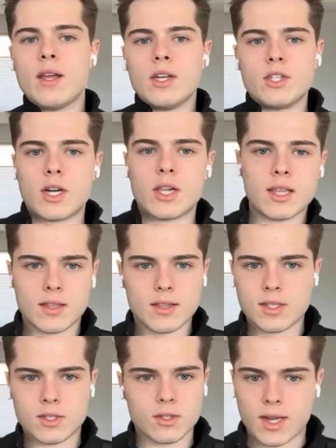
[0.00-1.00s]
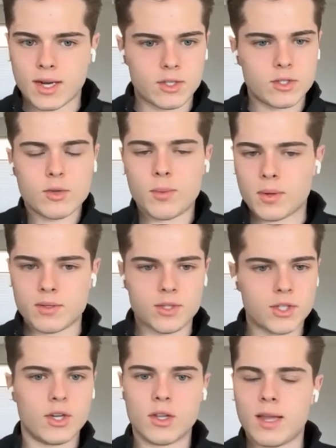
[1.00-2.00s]
Generally, these are kind of just super
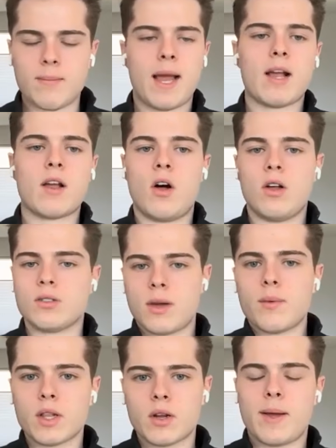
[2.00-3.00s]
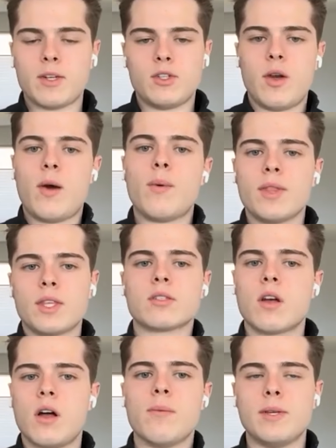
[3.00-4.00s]
chill, laid back calls. I want to learn about you. I want this
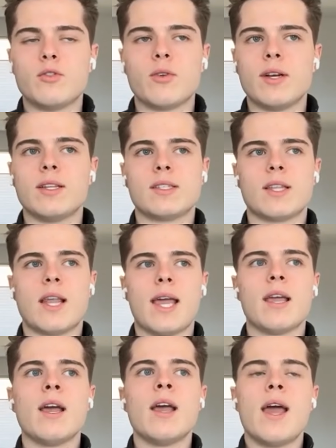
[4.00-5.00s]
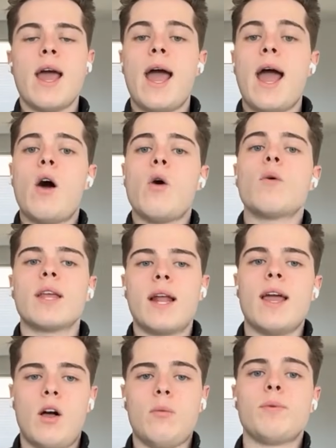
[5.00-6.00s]
call to be treated as like, how can I
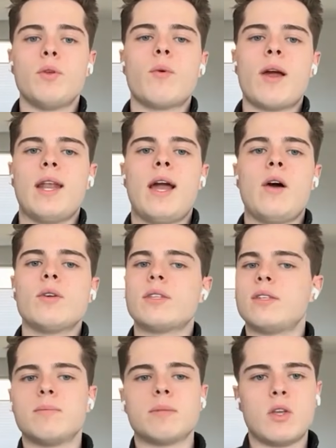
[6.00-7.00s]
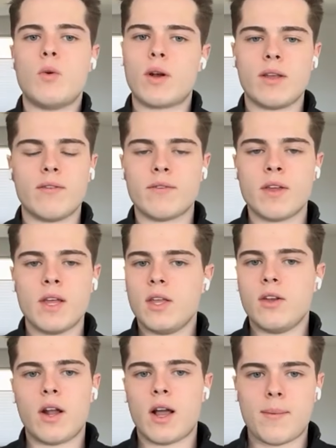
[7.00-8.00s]
help you right now? It seems like you're
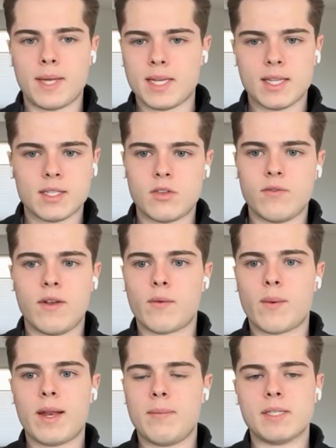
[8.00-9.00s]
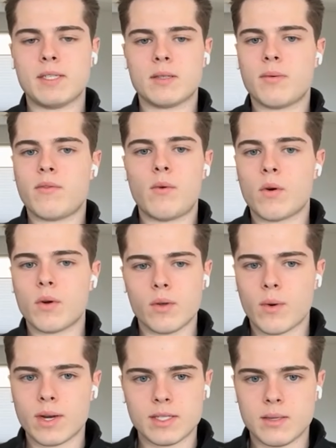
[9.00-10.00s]
not coming into this, you've never ran a business before. You
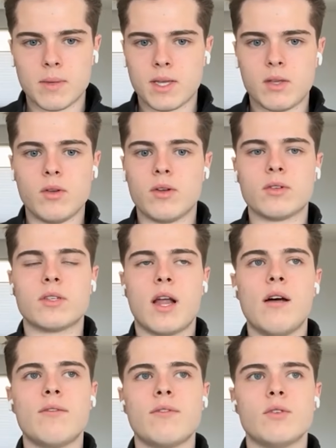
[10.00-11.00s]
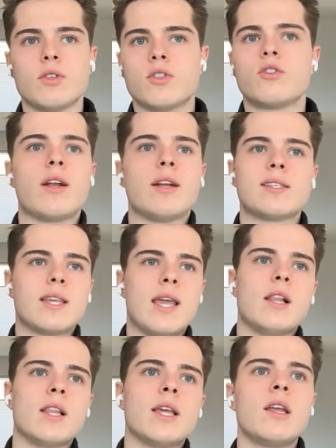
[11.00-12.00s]
already seem like you know your stuff. You're just trying to
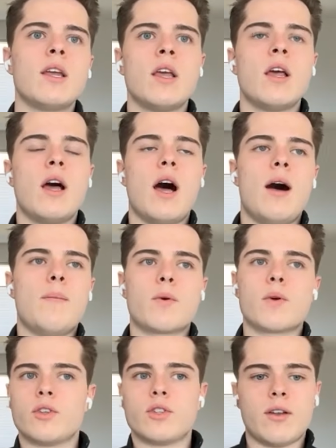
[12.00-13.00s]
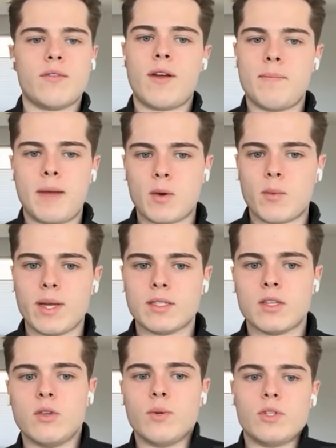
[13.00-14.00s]
scale it, or you're trying to find better ways
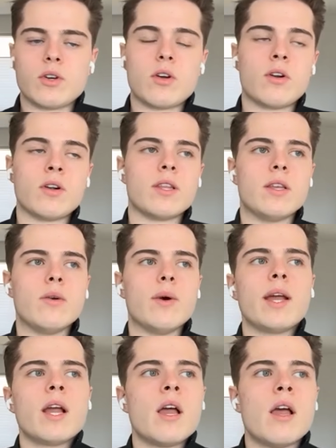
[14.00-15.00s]
to do what you're currently doing.